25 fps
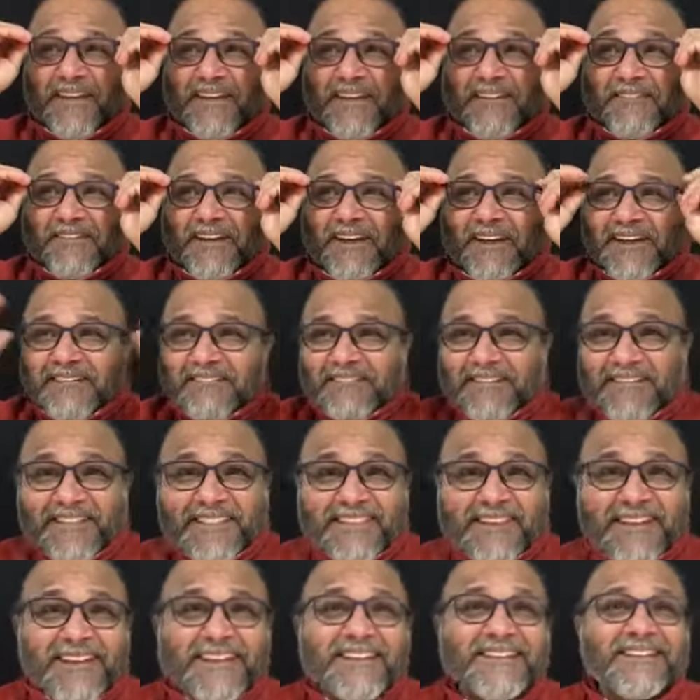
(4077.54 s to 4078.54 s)
if
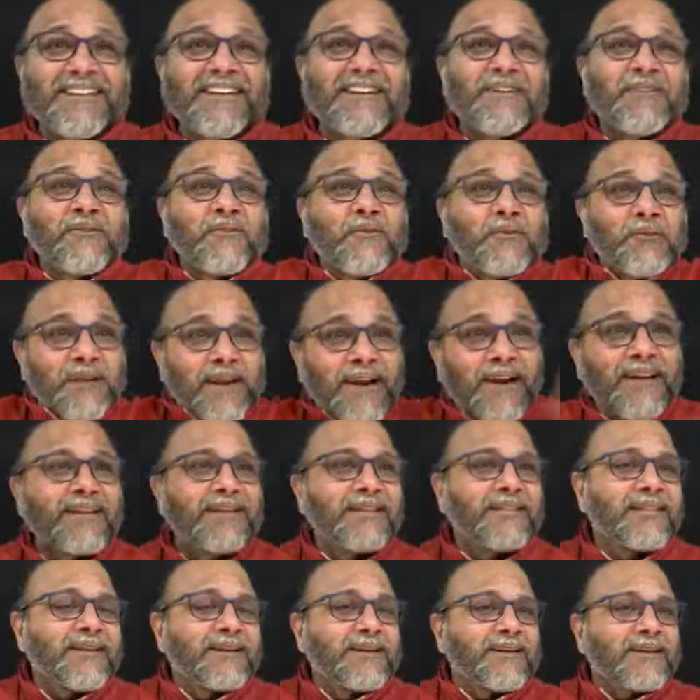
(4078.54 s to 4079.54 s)
everything is included
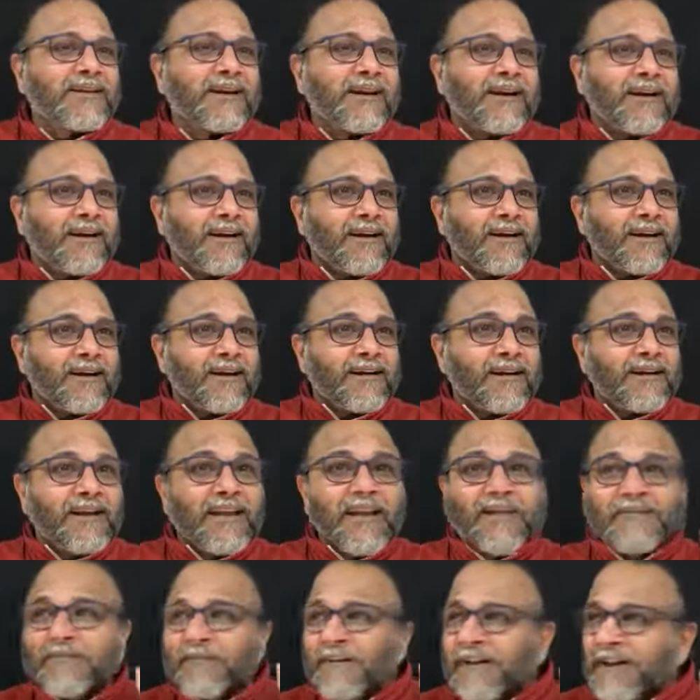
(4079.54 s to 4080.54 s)
in the
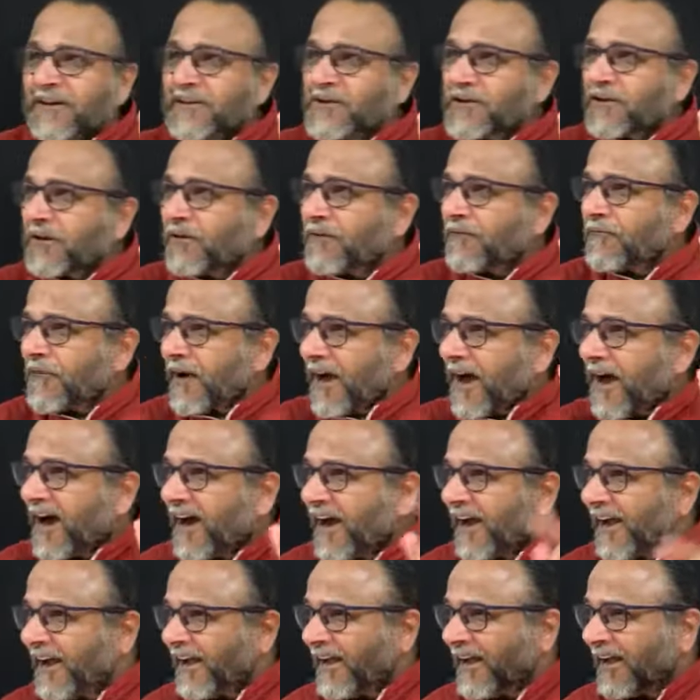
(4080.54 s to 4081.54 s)
definition of
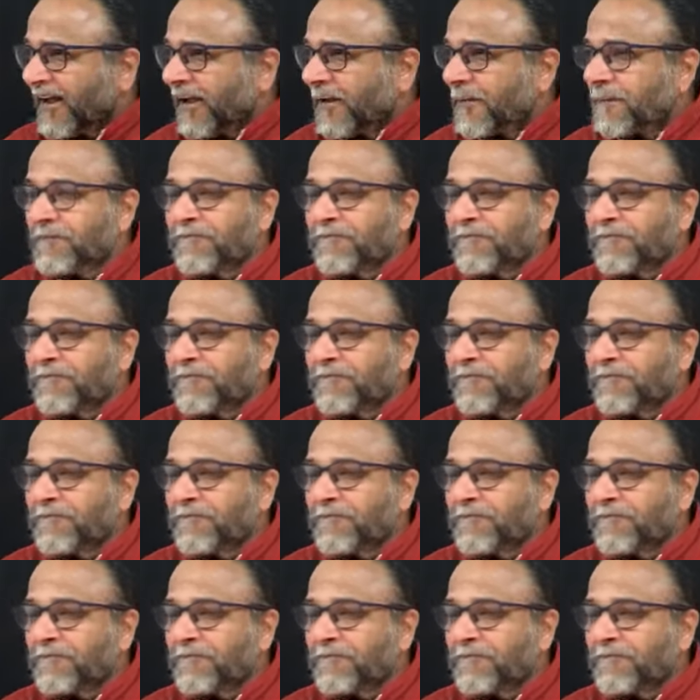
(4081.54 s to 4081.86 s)
I,